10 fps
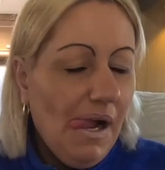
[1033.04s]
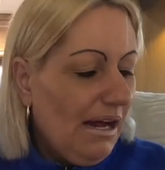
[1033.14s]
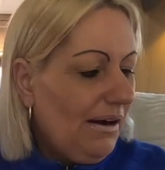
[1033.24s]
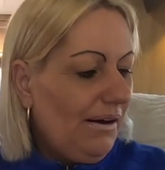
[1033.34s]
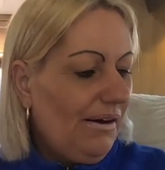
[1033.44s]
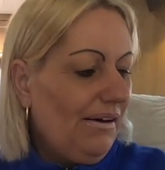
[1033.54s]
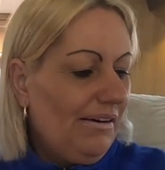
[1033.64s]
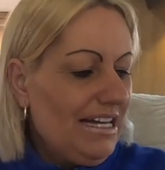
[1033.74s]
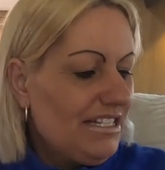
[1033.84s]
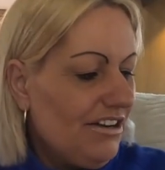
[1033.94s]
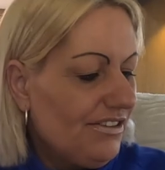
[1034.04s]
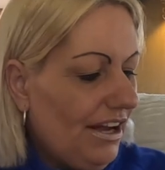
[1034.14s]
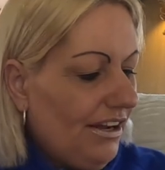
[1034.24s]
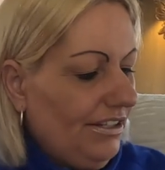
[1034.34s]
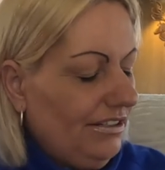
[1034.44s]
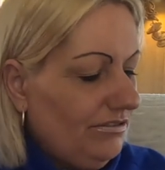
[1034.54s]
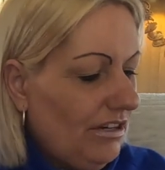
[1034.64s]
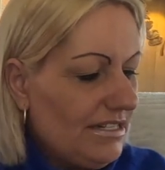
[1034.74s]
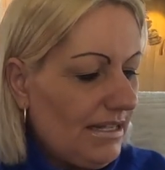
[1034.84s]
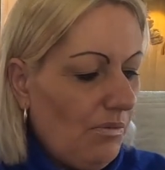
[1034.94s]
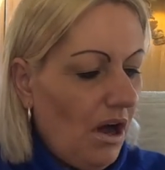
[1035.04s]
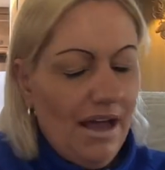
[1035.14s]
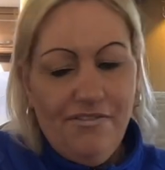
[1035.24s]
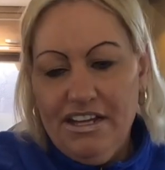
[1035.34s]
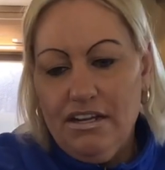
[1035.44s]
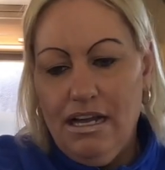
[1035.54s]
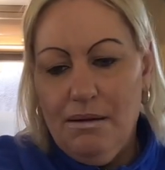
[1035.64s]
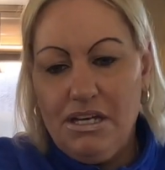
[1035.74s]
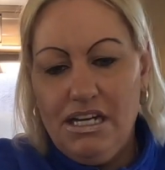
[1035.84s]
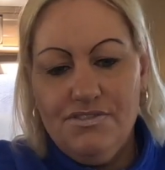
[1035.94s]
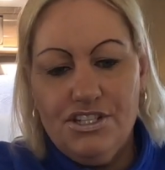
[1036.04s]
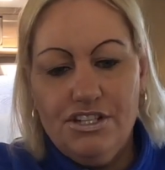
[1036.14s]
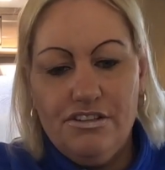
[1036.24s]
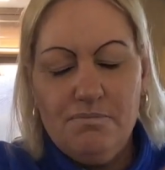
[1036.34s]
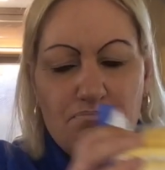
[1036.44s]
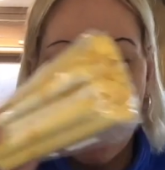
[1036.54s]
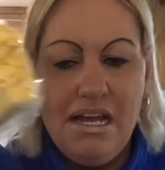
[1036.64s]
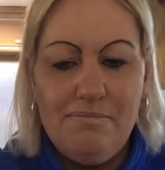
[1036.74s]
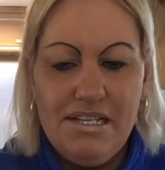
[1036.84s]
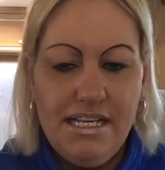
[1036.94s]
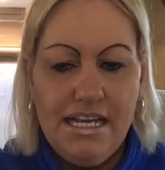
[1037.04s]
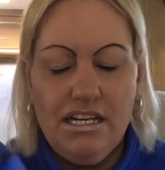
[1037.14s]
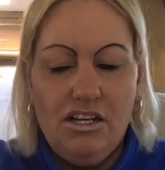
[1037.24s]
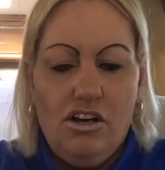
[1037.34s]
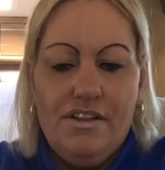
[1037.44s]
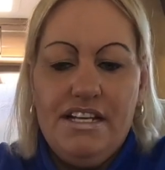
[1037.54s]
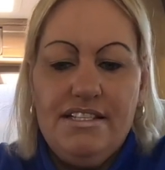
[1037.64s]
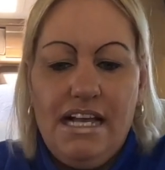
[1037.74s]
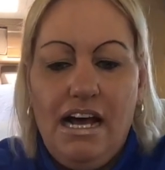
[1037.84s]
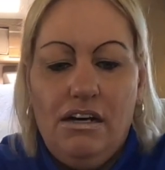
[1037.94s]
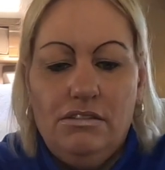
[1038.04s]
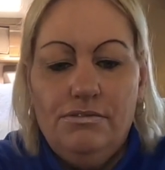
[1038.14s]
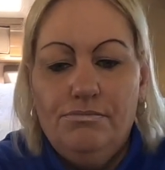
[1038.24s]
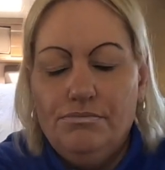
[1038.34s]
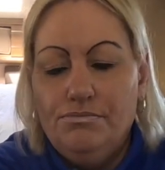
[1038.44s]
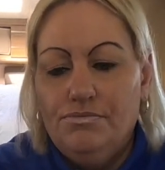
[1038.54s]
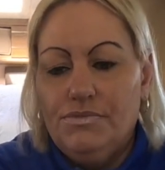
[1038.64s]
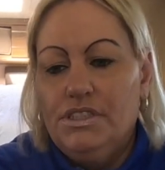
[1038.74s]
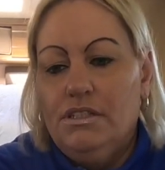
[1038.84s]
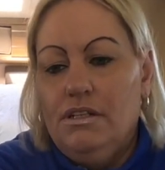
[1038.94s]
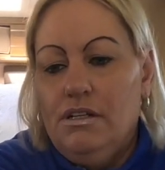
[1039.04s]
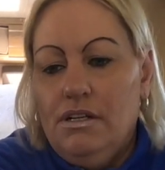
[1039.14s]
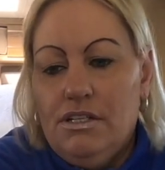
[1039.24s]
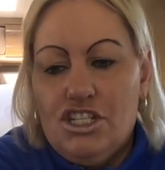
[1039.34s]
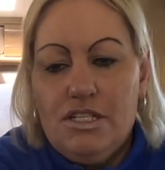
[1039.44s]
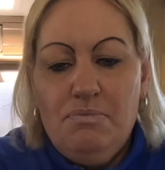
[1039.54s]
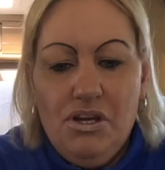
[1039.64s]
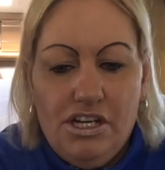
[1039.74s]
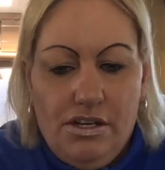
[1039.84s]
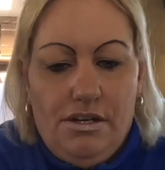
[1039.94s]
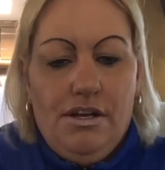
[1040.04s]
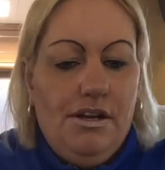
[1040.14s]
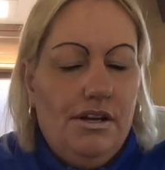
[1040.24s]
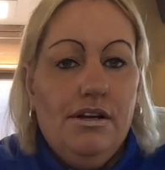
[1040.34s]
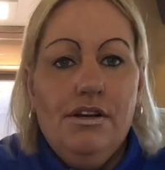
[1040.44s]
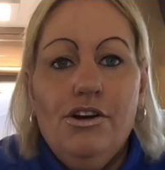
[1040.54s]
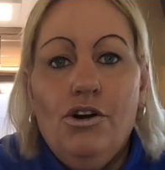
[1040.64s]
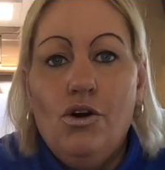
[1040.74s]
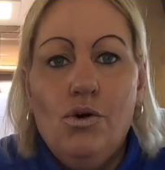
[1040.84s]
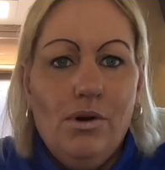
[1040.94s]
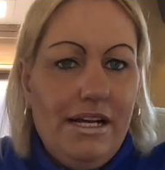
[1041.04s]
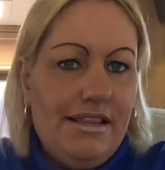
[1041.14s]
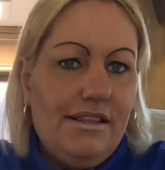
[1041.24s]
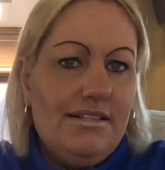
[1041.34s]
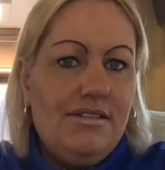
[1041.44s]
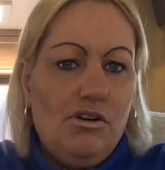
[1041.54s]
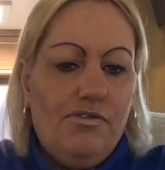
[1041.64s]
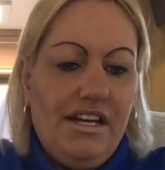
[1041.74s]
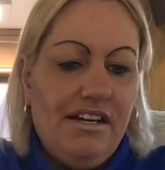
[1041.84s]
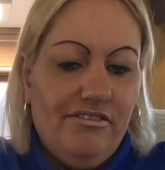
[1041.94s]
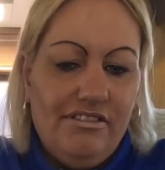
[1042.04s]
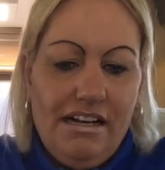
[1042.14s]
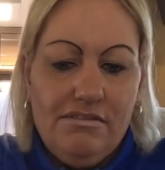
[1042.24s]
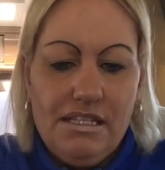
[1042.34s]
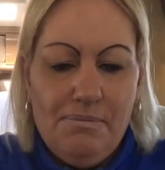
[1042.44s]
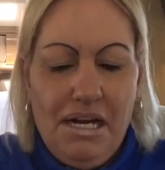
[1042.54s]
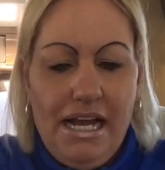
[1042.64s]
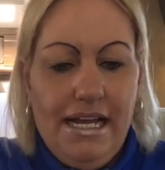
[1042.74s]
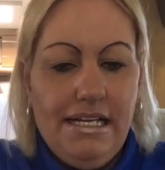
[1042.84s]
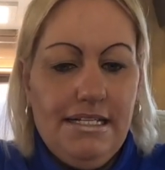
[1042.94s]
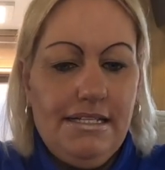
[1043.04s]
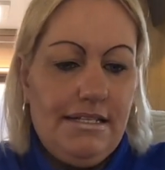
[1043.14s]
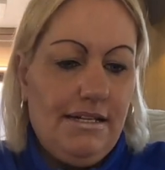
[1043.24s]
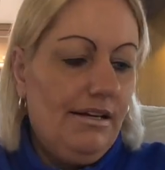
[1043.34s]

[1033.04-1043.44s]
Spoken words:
Oh, I don't know. Right, so what I think I am going to have to do is maybe take a lot of this out and just put it all in, sort of in around the place.